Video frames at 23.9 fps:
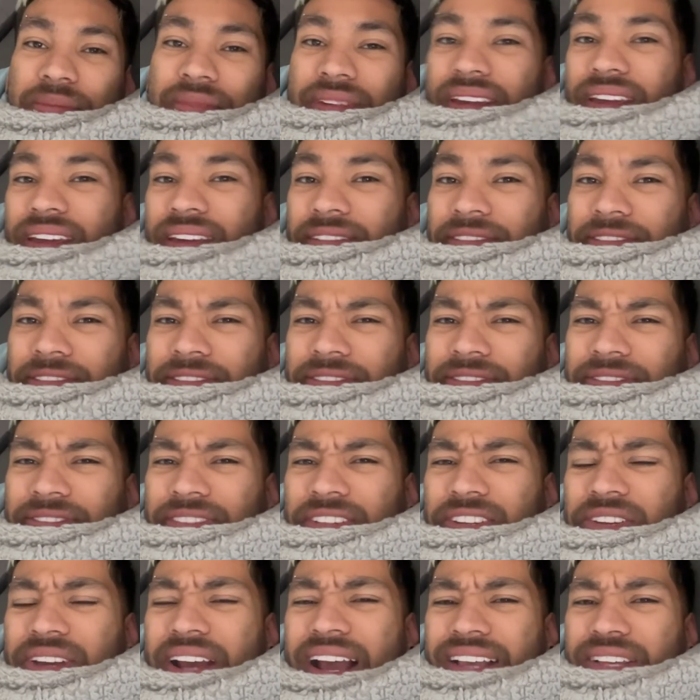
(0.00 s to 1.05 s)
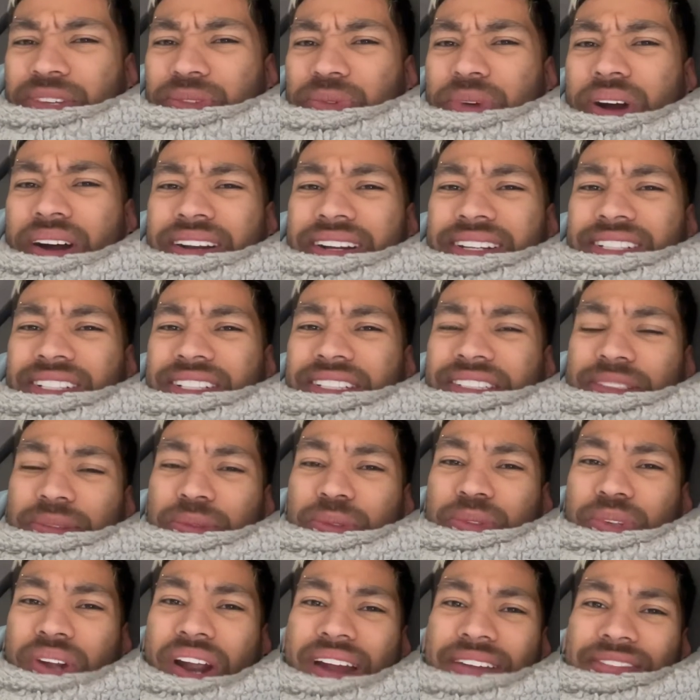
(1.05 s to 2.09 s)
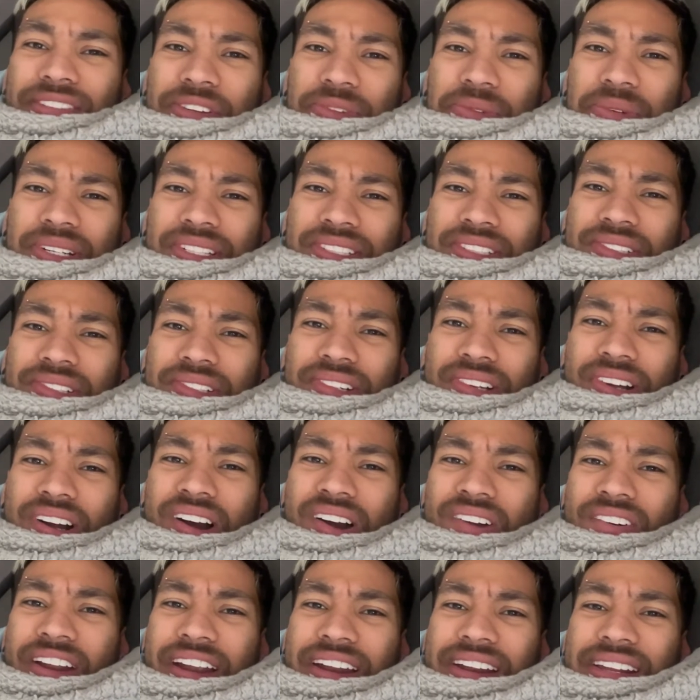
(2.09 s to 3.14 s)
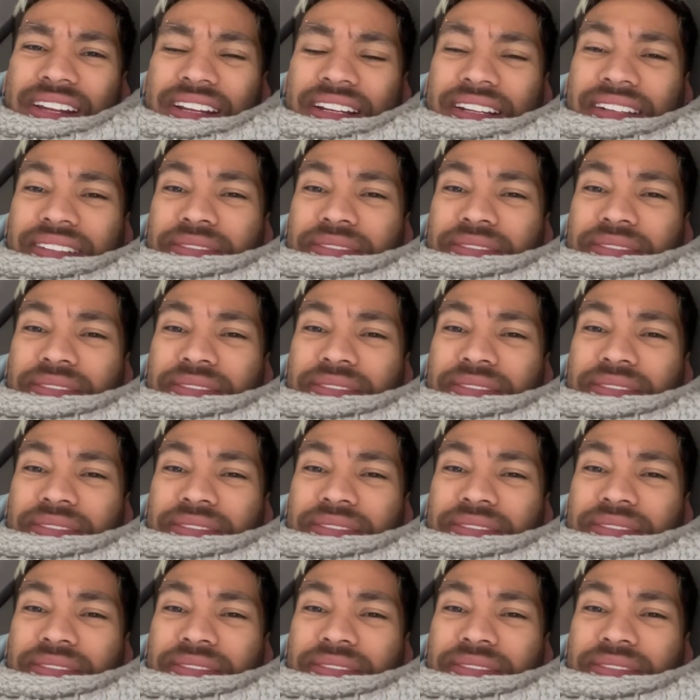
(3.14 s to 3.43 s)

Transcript: If you guys wanted to subscribe, you would already.